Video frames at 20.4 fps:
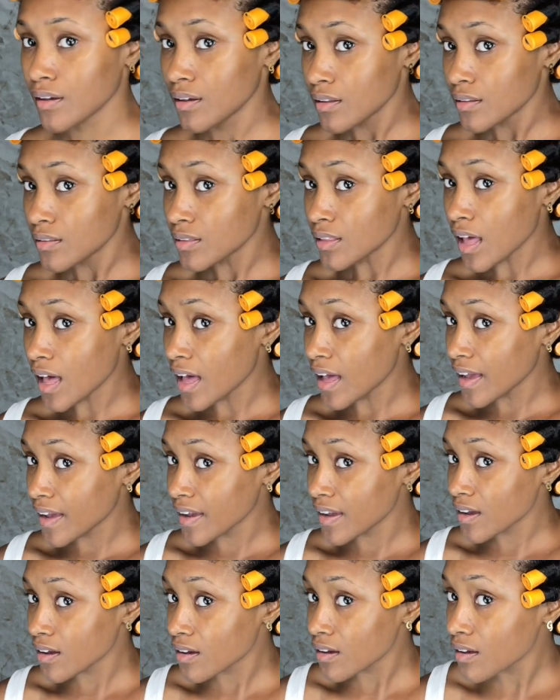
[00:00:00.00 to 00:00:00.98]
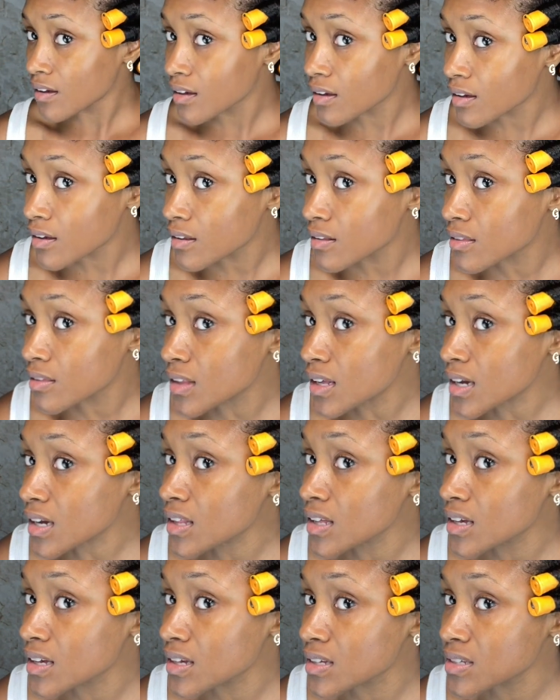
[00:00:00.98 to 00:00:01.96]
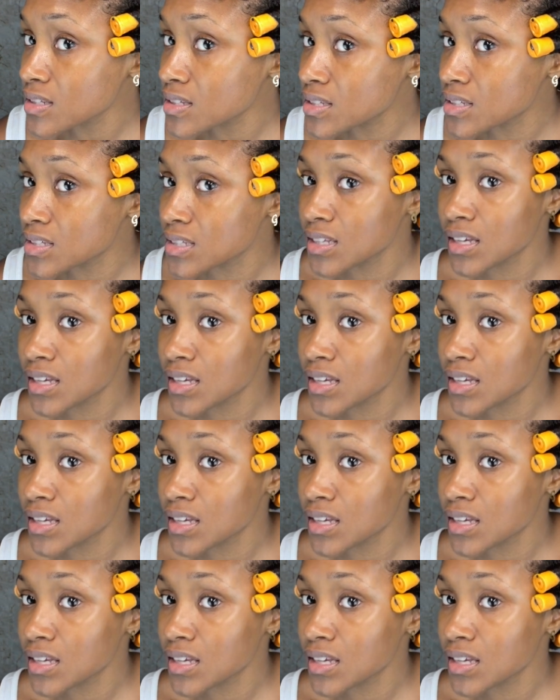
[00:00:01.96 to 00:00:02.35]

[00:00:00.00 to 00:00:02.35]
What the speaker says: Like, look at this.